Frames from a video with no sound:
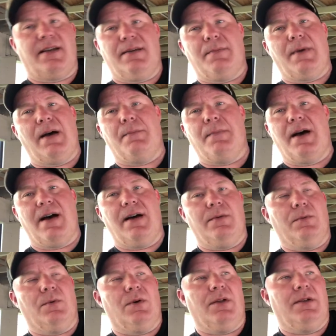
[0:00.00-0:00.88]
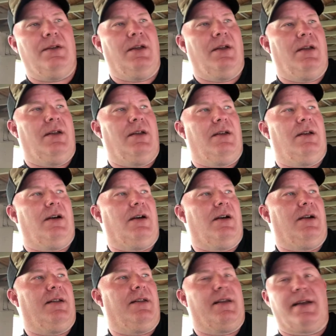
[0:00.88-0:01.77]
about buying one.
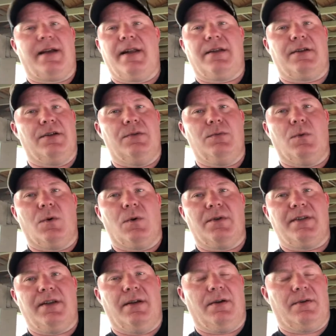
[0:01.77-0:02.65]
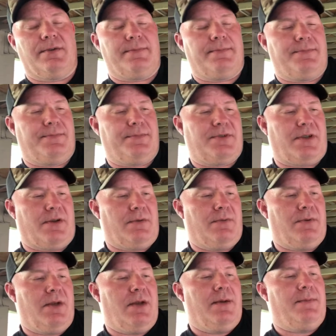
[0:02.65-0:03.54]
I got a good warranty on them. So
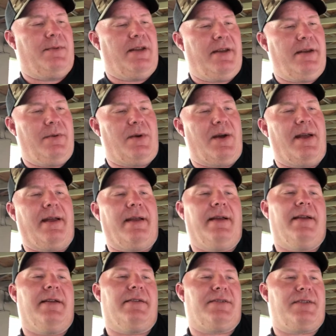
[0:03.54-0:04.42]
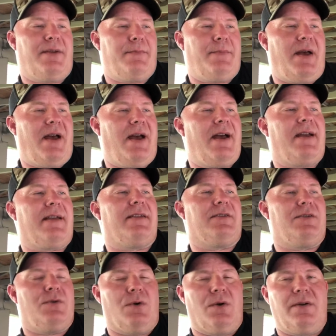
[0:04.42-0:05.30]
but anyway, sit back,
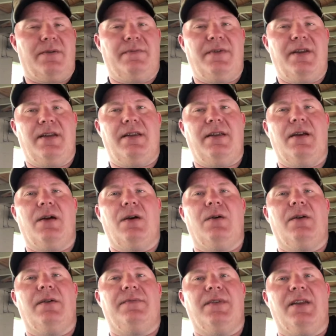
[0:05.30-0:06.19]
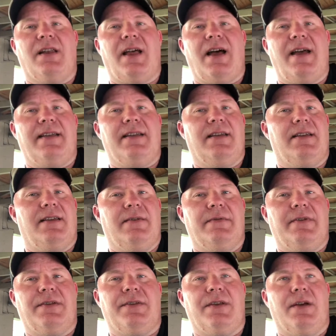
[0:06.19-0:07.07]
enjoy the video. If you like it,
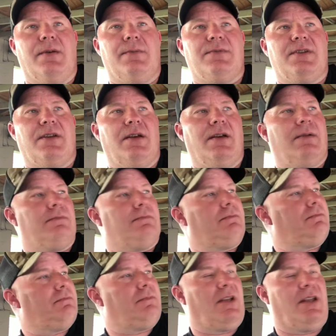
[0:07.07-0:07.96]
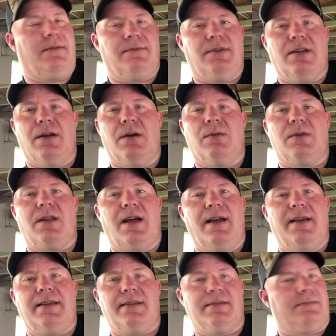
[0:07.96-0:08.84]
give it a thumbs up. If you don't
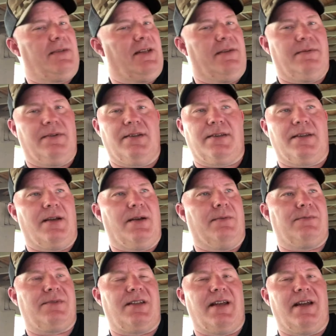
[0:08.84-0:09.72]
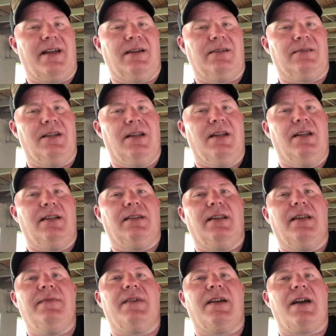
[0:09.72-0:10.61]
like it, give it a thumbs down.
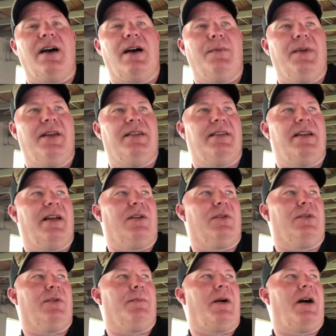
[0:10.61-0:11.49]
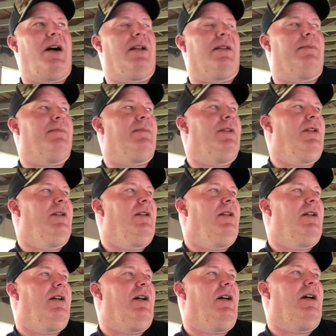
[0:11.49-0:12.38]
Leave a comment down on the bottom
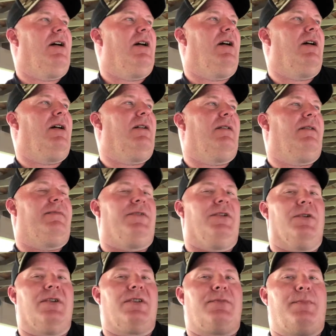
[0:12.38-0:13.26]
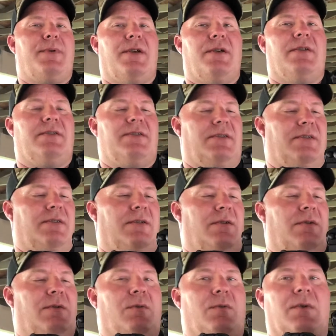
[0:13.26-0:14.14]
of your experiences
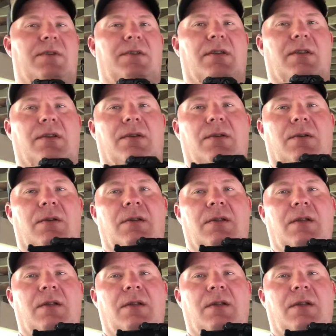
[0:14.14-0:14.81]
with the little